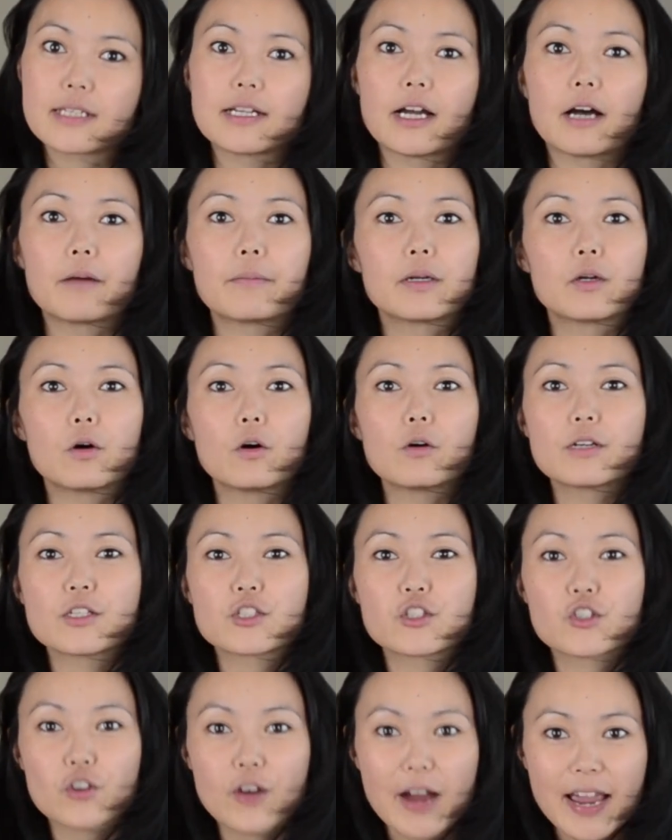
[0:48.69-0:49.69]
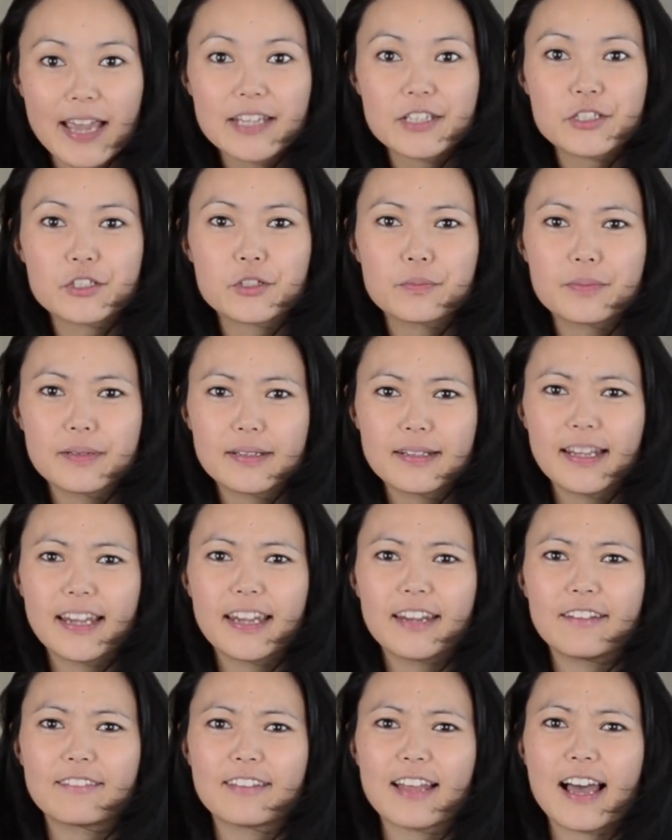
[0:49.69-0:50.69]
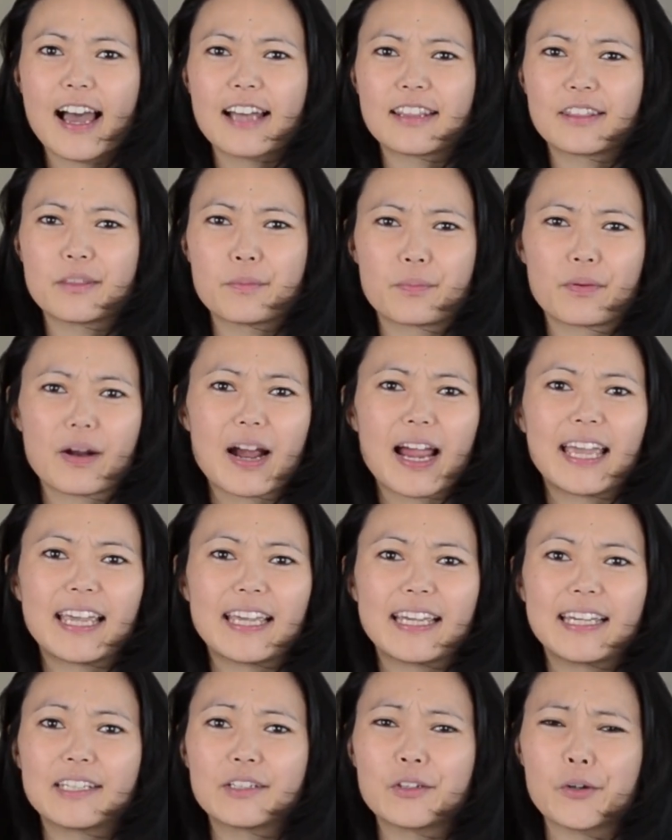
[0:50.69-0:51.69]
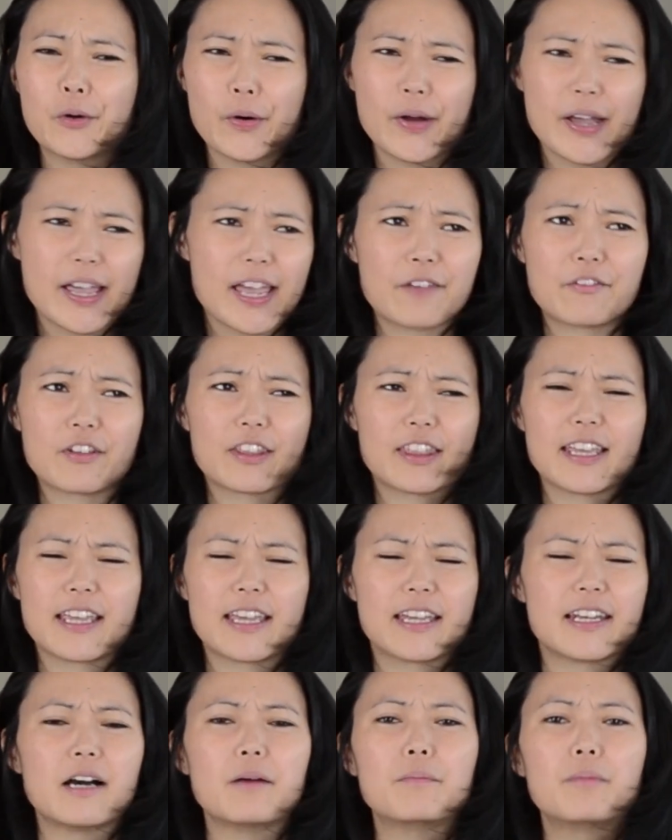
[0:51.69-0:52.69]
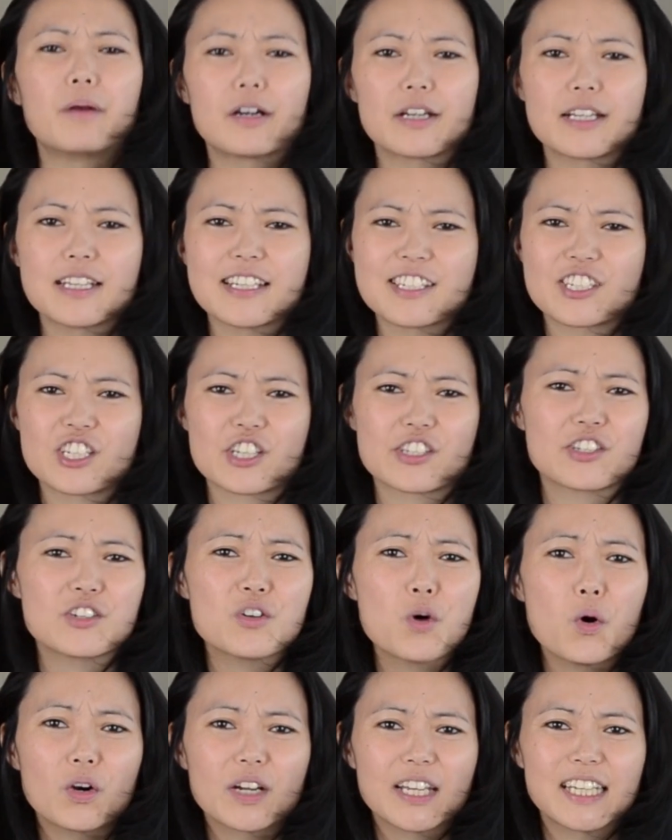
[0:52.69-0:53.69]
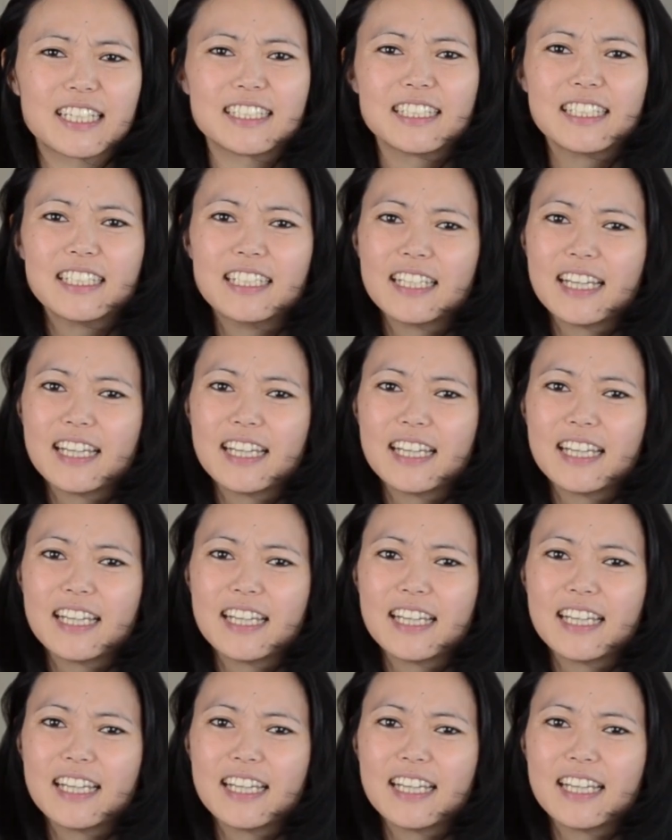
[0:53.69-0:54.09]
and I've been always trained to believe that the brain or everything in our body is just an organ,